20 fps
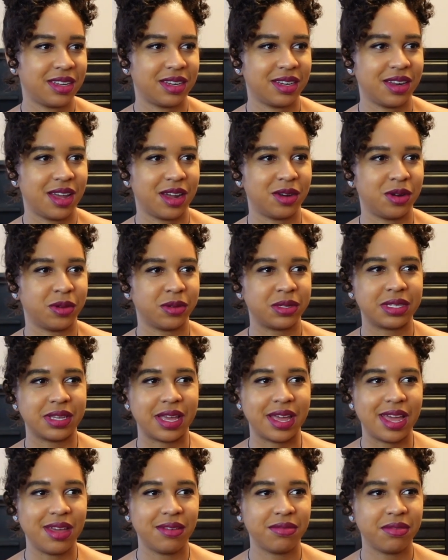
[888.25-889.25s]
Not no
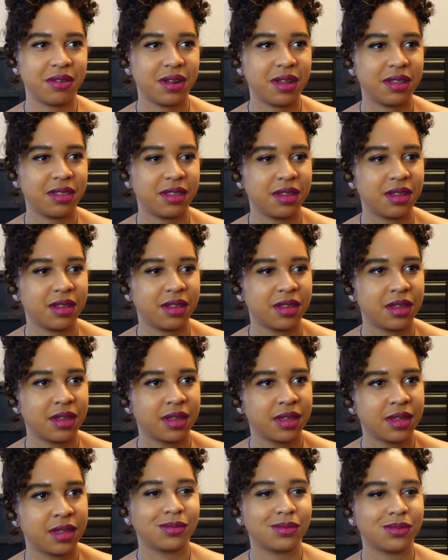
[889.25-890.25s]
safe or nothing? Another
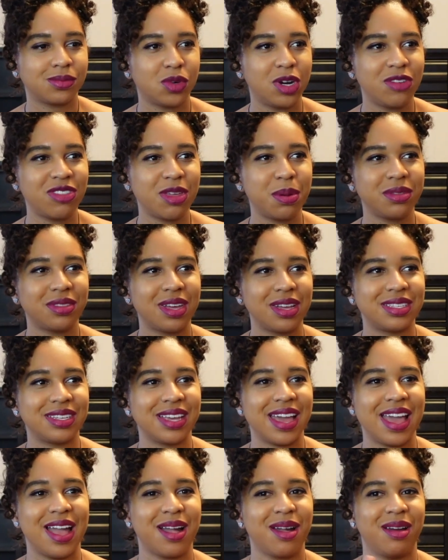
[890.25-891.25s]
watch. What if they put that
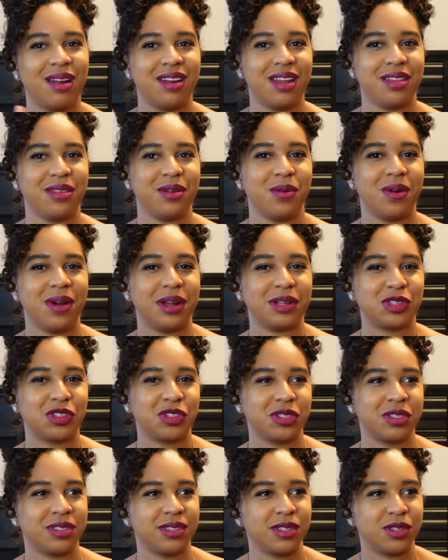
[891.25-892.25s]
tag on another
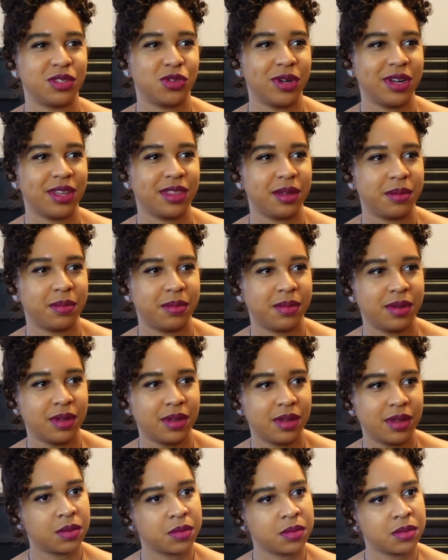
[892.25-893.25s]
watch to trick them?
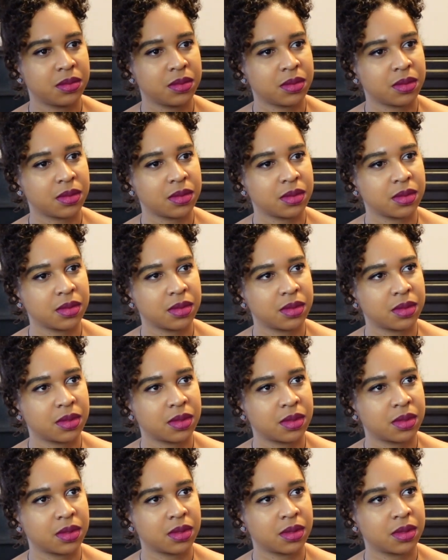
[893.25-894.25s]
Clint, somebody is
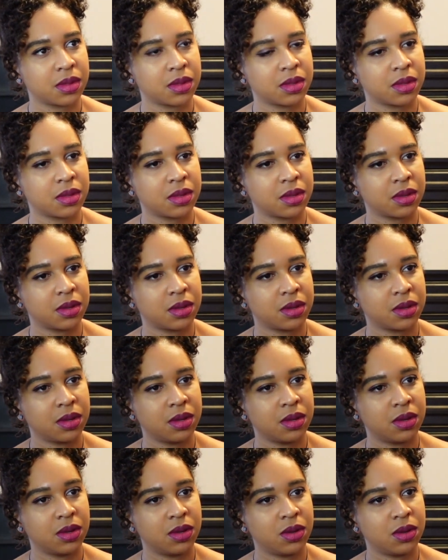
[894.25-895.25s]
taking notes on your family.